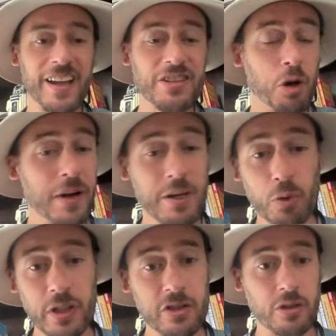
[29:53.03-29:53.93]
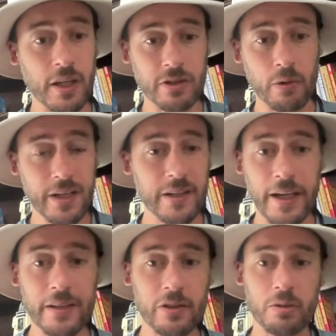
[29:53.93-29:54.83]
already really strong. He's already a
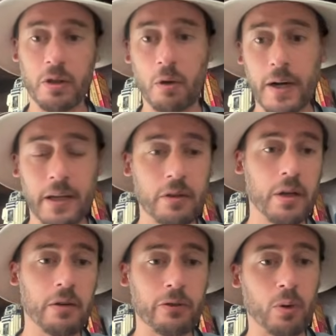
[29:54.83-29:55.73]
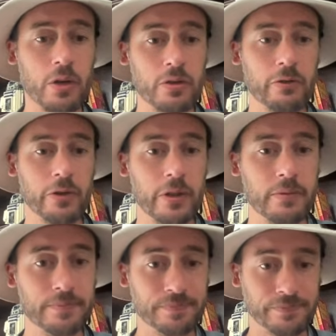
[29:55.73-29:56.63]
knight, so he already can clear out a floor or 2 for you.
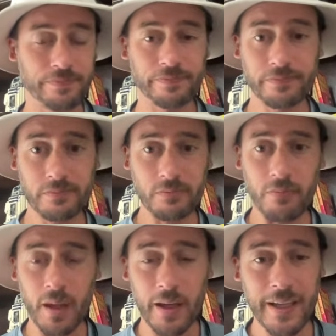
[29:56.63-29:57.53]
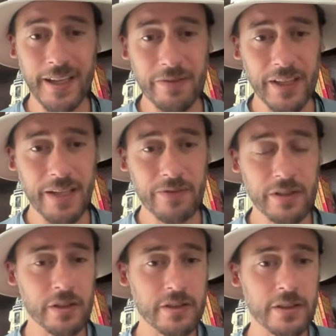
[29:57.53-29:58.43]
Again, if they give
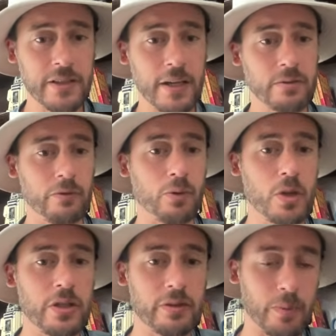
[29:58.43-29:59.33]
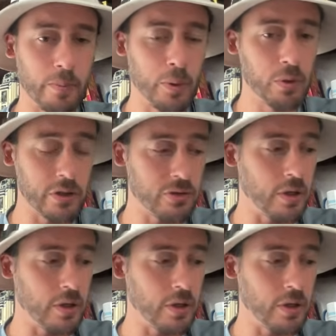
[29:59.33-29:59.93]
these guys some forges, be really strong.